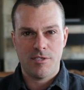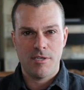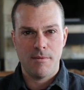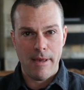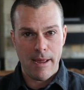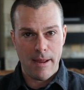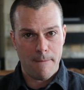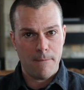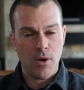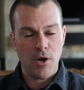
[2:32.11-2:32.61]
to
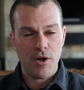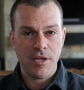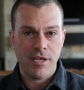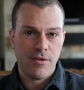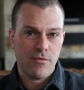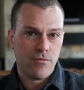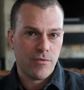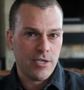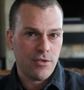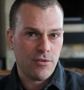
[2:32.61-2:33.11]
make money
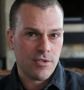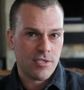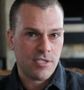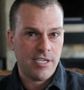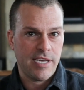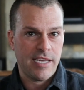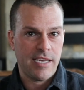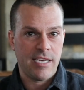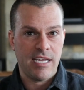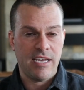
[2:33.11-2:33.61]
in real
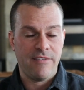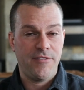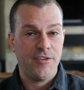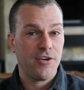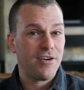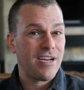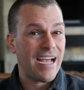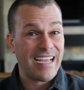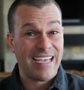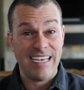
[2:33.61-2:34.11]
estate if
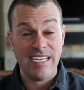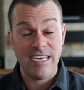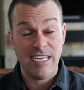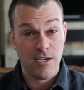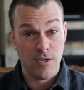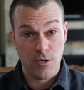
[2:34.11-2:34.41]
you're not getting